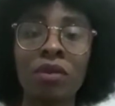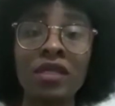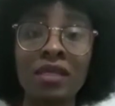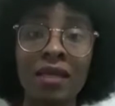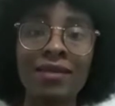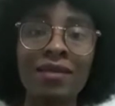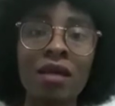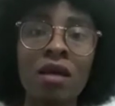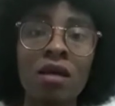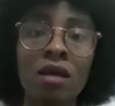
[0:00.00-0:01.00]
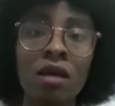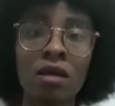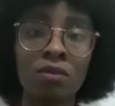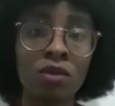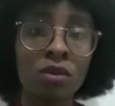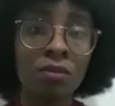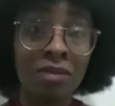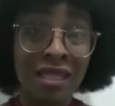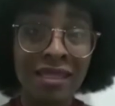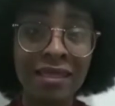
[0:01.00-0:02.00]
present
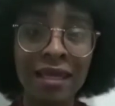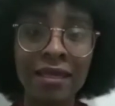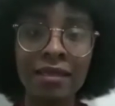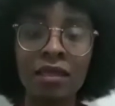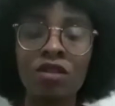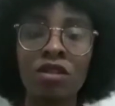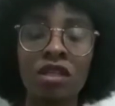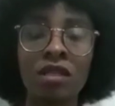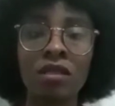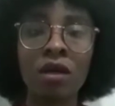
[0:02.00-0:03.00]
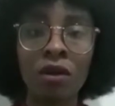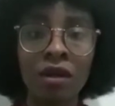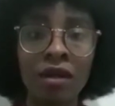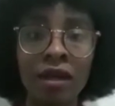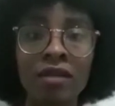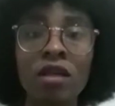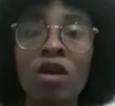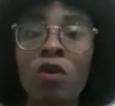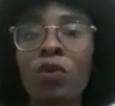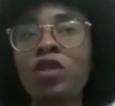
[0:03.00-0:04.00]
blisters in your genital areas,
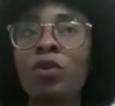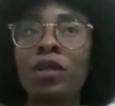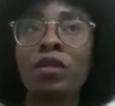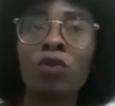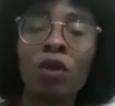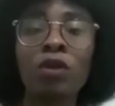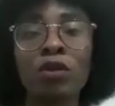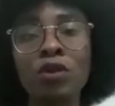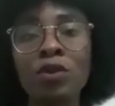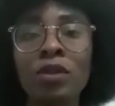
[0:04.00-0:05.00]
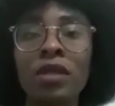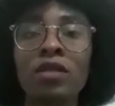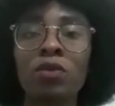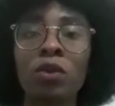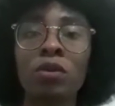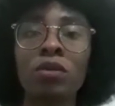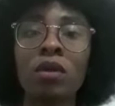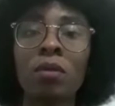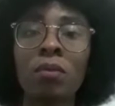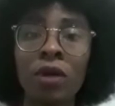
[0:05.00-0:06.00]
which within 1 or 2 days will
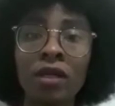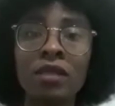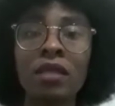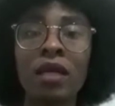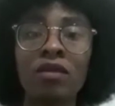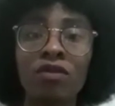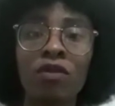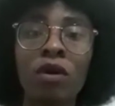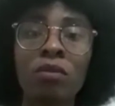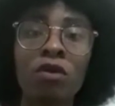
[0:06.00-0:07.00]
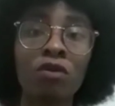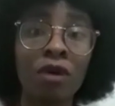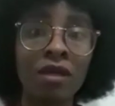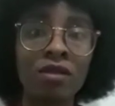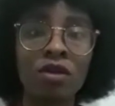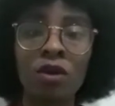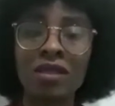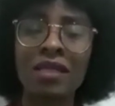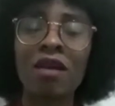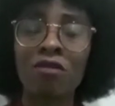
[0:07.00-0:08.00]
burst and form red
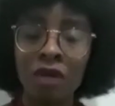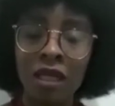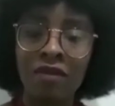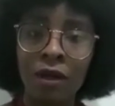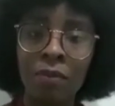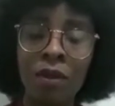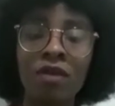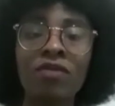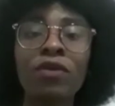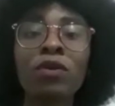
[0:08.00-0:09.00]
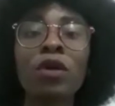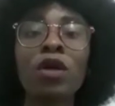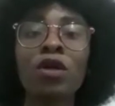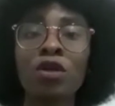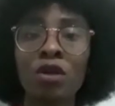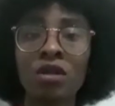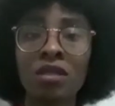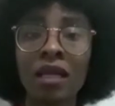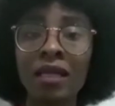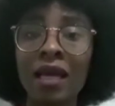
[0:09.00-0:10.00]
sores that are really very painful. You
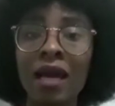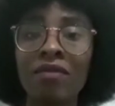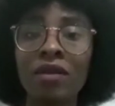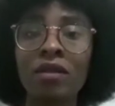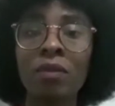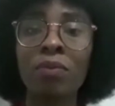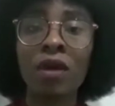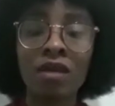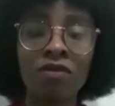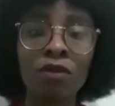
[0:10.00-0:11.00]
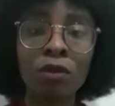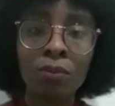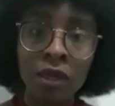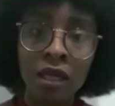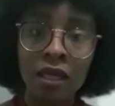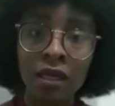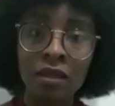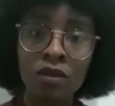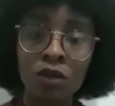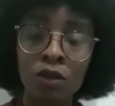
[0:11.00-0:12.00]
can start having painful
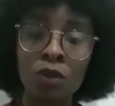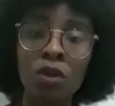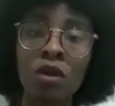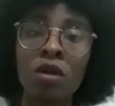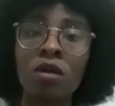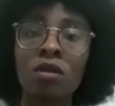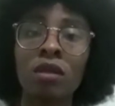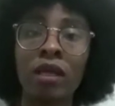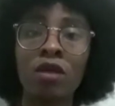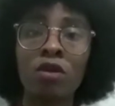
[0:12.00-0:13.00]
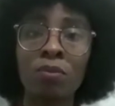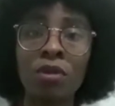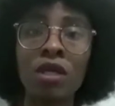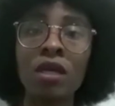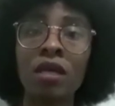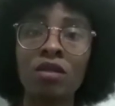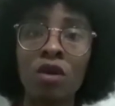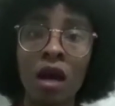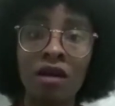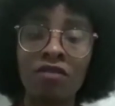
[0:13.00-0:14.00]
peeing too, like you pee
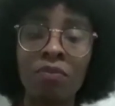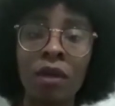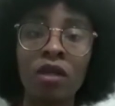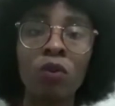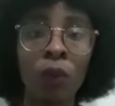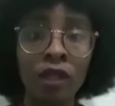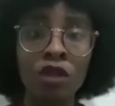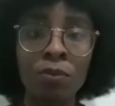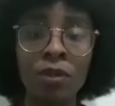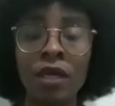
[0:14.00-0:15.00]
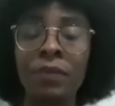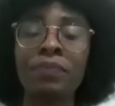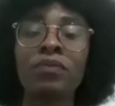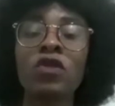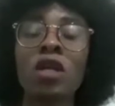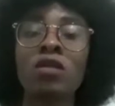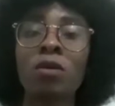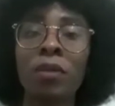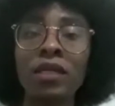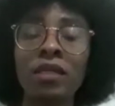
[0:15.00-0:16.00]
and you have pain when you pee.
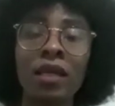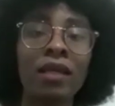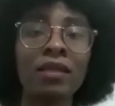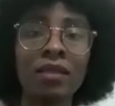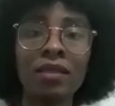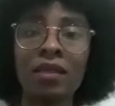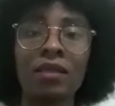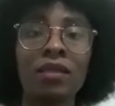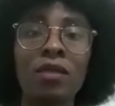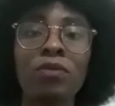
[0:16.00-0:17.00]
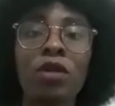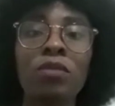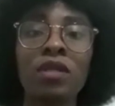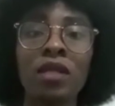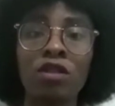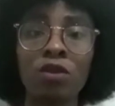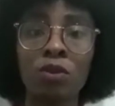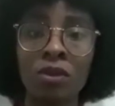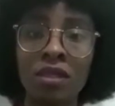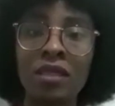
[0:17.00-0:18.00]
So basically, these are the symptoms that you
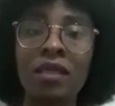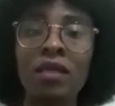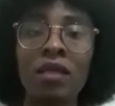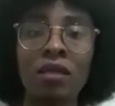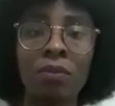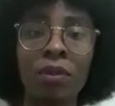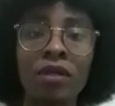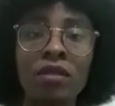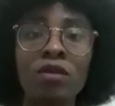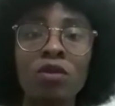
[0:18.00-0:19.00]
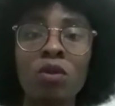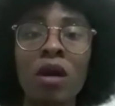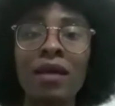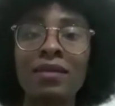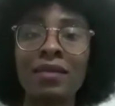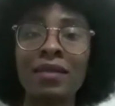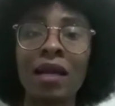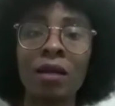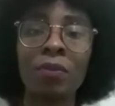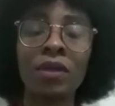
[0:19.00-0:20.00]
would see in a person who has
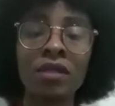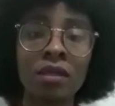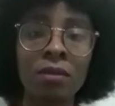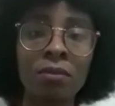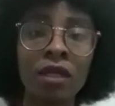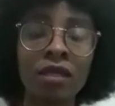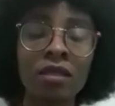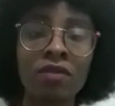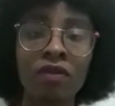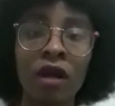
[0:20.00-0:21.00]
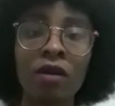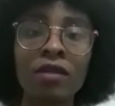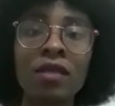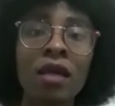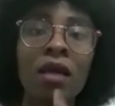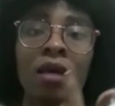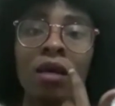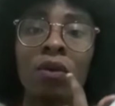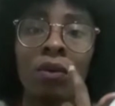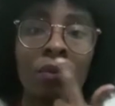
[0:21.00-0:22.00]
this herpes simplex virus.
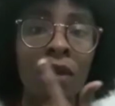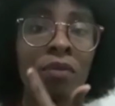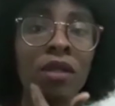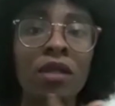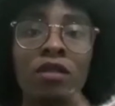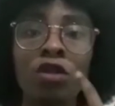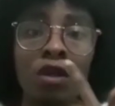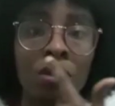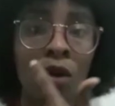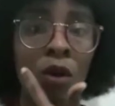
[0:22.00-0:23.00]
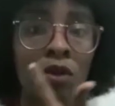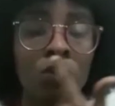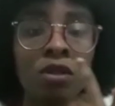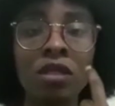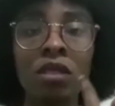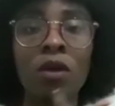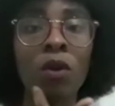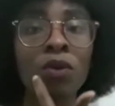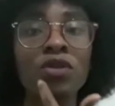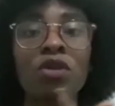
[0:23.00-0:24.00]
Remember that you can also see the
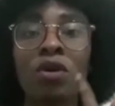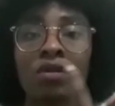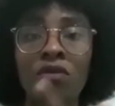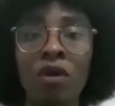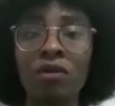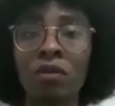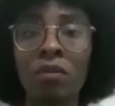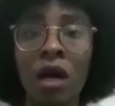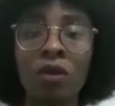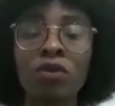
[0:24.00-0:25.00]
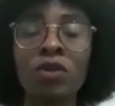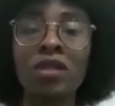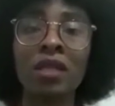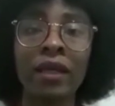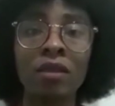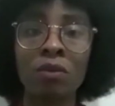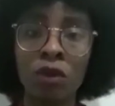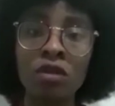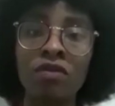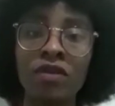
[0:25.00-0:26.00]
cold sores around the mouth, which is like the
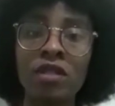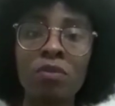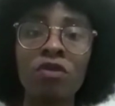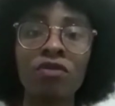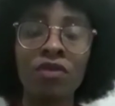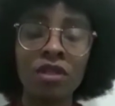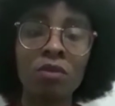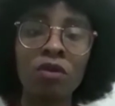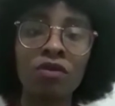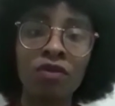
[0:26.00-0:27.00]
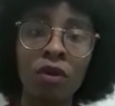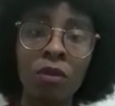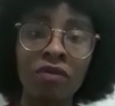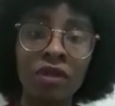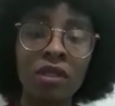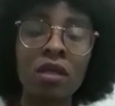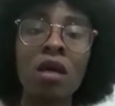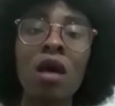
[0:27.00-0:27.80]
most visible form of it.